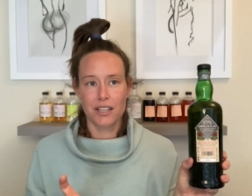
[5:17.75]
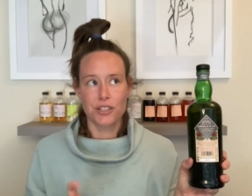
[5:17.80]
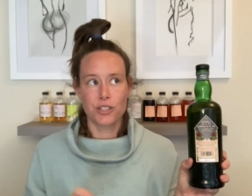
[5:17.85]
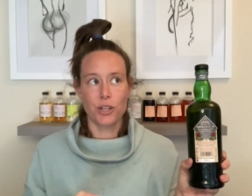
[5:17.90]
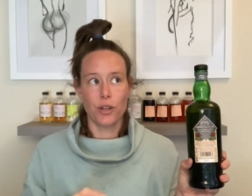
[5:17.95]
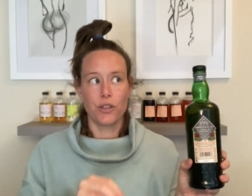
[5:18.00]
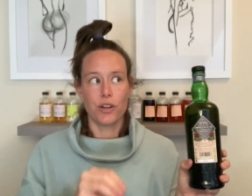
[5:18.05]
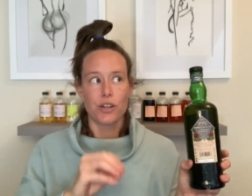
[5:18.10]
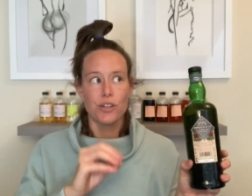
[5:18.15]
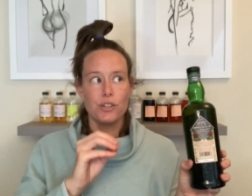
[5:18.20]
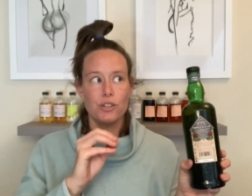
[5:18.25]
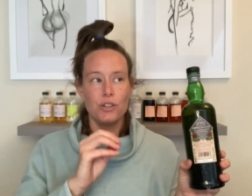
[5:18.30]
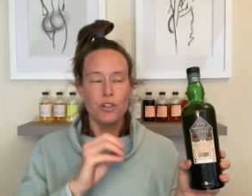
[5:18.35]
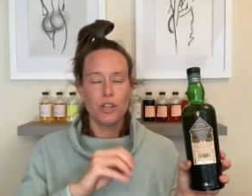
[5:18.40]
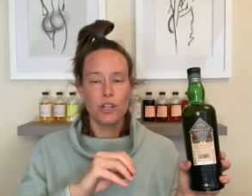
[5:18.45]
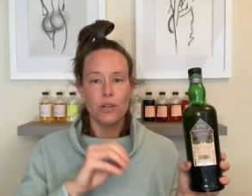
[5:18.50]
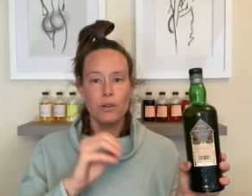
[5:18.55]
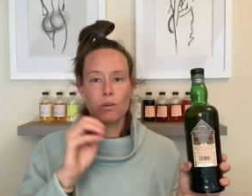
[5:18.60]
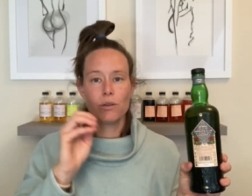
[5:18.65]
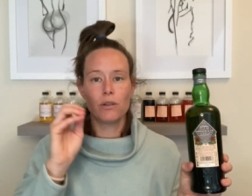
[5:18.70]
So there's
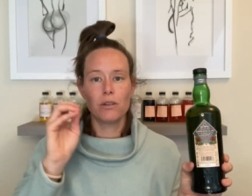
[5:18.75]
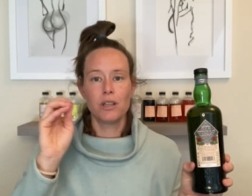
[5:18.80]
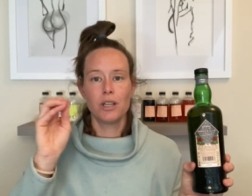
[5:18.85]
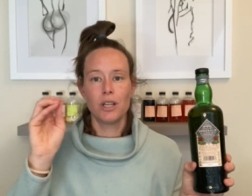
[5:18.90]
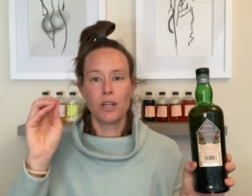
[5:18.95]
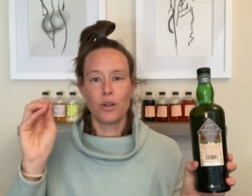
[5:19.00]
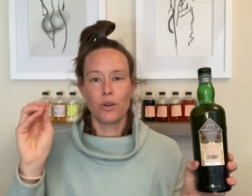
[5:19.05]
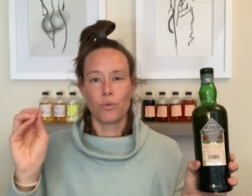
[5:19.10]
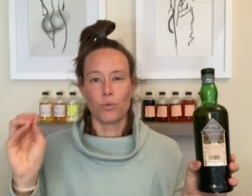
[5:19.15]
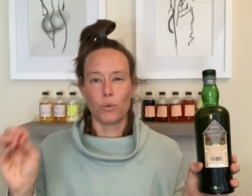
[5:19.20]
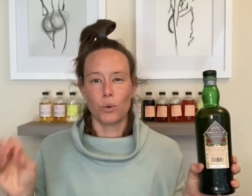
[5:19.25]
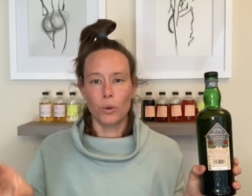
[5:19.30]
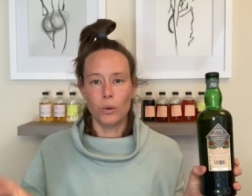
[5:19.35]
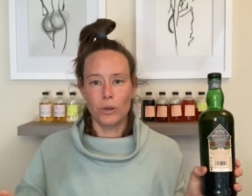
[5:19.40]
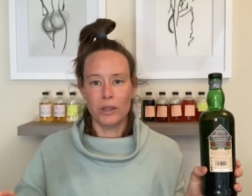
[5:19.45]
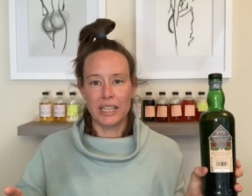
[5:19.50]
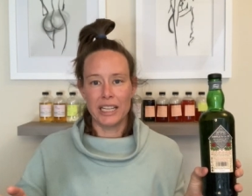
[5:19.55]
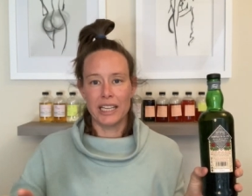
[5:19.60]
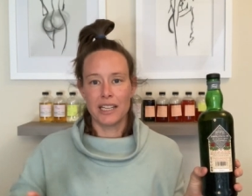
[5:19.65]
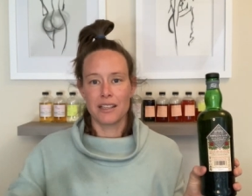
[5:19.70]
new
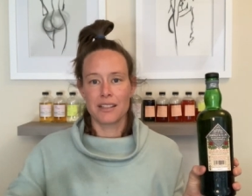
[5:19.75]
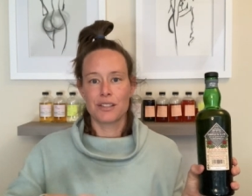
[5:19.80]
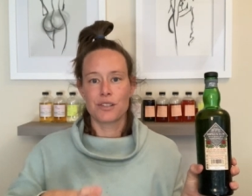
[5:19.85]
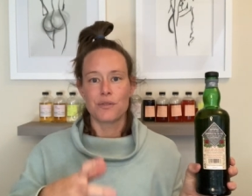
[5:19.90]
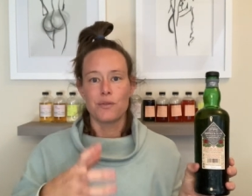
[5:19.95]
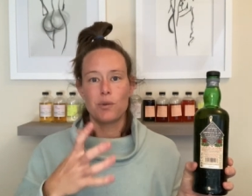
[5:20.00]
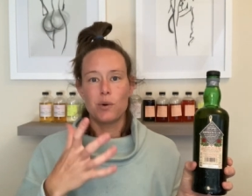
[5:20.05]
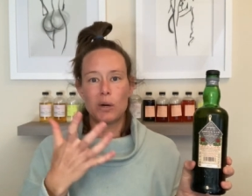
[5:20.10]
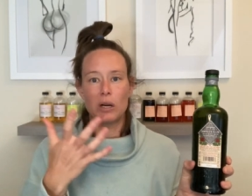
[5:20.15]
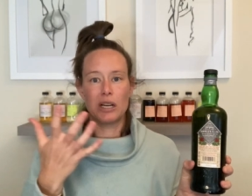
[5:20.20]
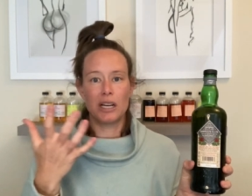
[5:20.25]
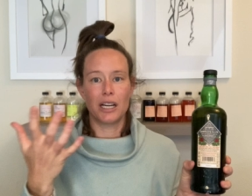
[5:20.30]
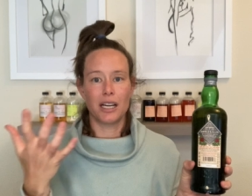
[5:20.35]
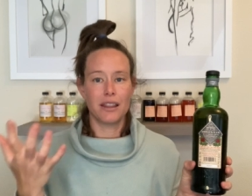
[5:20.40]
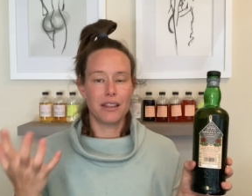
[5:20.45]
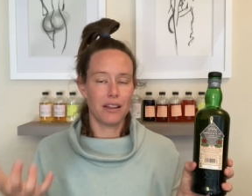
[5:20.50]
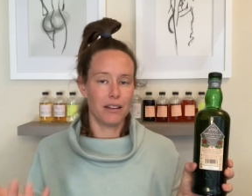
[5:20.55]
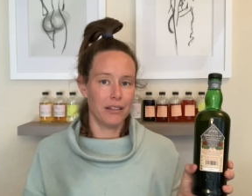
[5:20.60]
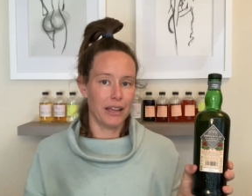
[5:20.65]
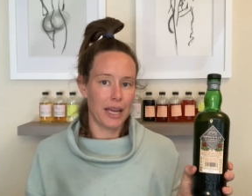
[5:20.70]
rulings for
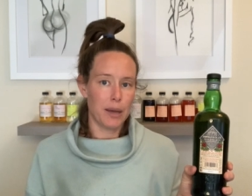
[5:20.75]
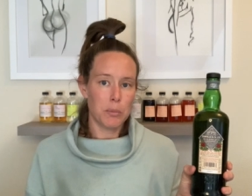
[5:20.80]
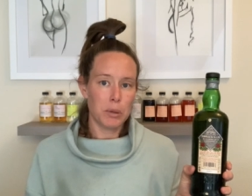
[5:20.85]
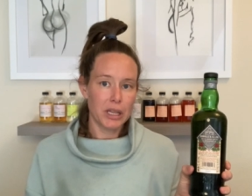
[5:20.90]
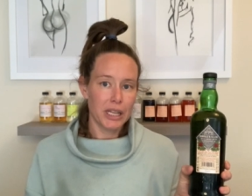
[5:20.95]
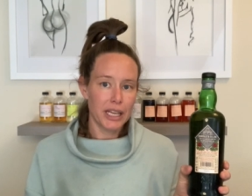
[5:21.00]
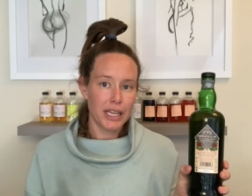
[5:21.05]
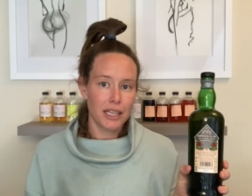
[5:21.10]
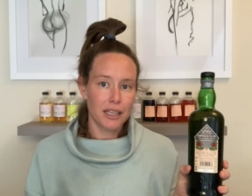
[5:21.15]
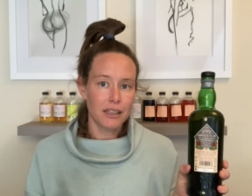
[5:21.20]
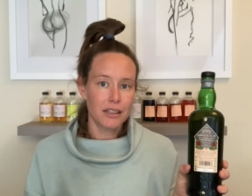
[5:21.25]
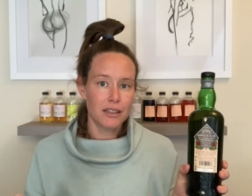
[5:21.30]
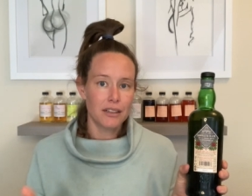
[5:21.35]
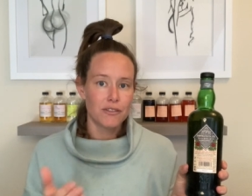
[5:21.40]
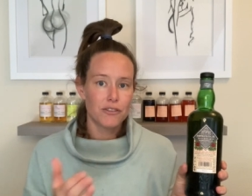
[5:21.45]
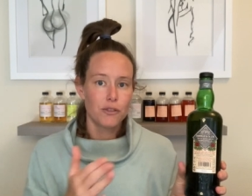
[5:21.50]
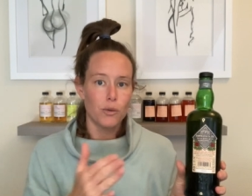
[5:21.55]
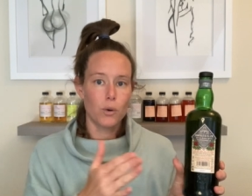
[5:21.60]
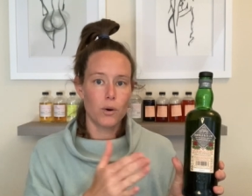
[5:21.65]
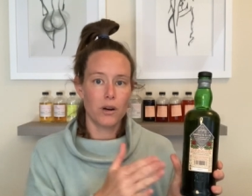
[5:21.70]
the labeling
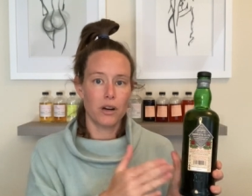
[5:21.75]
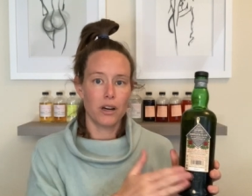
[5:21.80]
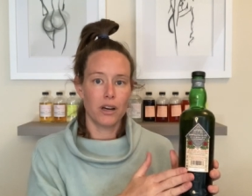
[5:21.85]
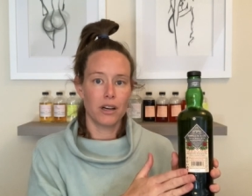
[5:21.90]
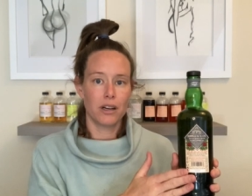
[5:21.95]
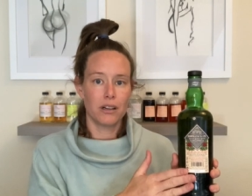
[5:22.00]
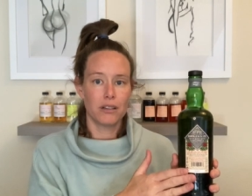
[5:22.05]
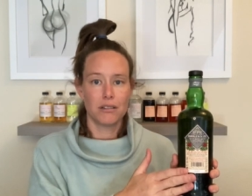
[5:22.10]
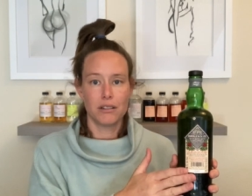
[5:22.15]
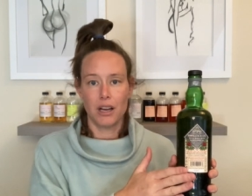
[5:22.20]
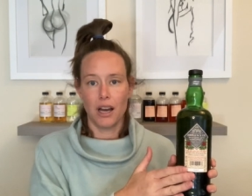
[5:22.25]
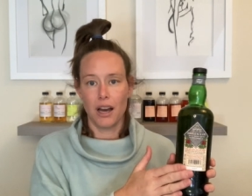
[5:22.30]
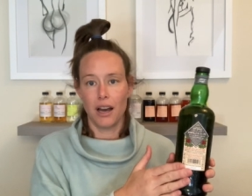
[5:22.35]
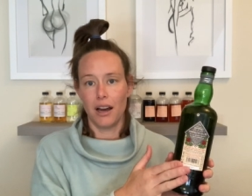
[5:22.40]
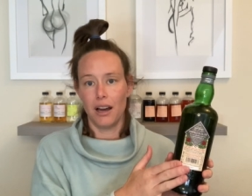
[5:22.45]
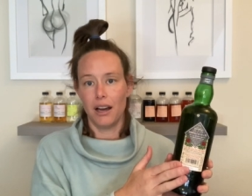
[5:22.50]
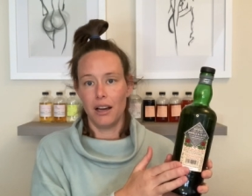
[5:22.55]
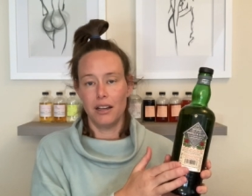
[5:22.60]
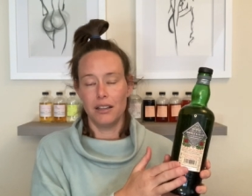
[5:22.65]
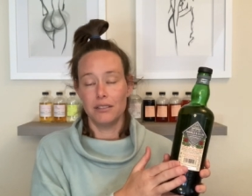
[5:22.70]
for,
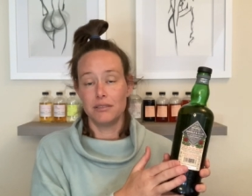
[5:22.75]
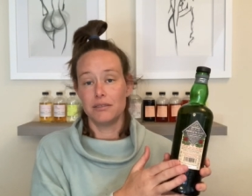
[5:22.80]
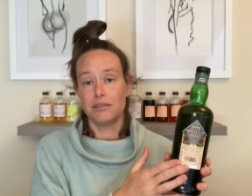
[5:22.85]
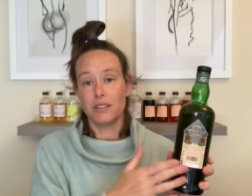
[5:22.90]
uh,